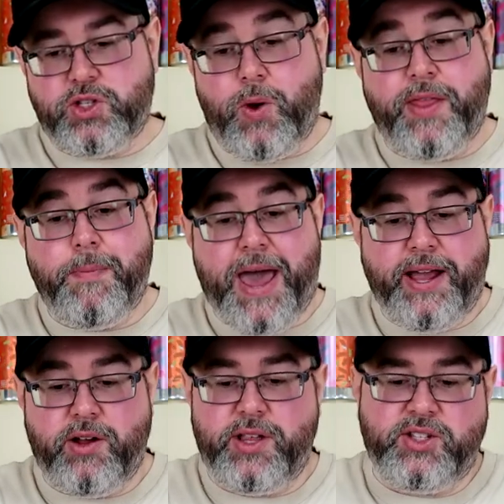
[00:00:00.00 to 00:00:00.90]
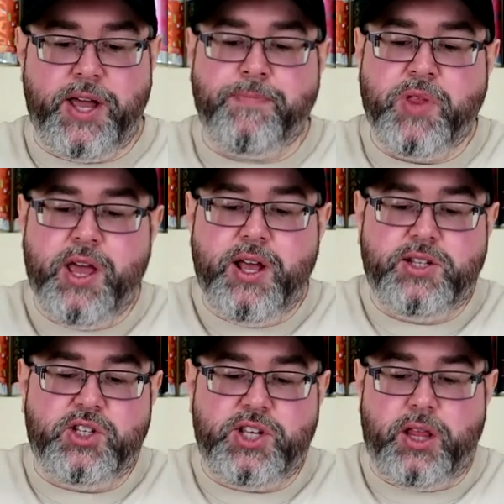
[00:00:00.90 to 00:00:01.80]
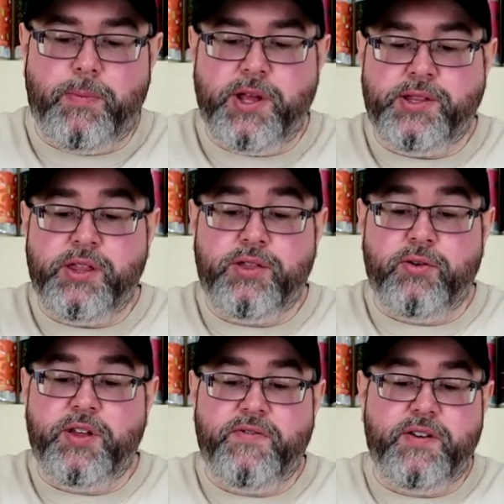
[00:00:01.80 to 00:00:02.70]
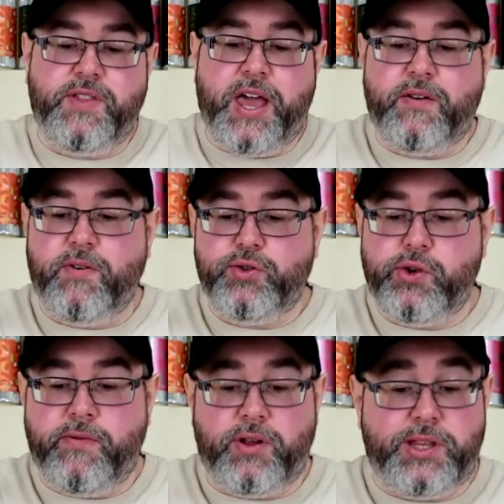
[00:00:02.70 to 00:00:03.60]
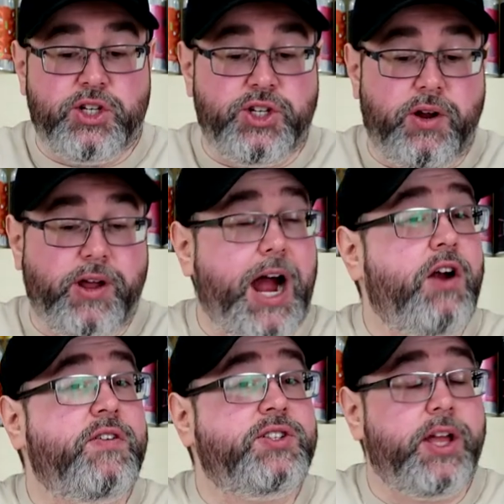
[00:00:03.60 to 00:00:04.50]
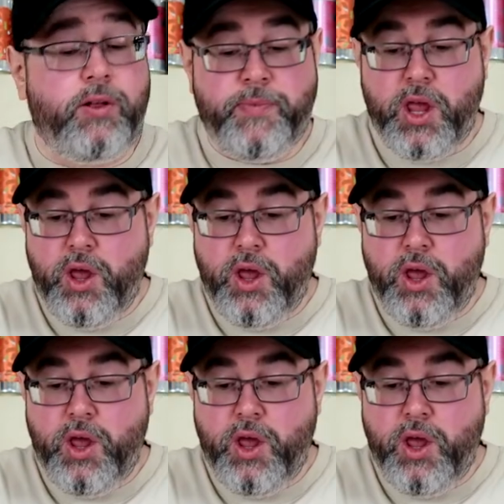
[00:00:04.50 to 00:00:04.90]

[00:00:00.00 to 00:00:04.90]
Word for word: So on the back here, they say, to celebrate the 35th anniversary of our legendary Harvest Ale,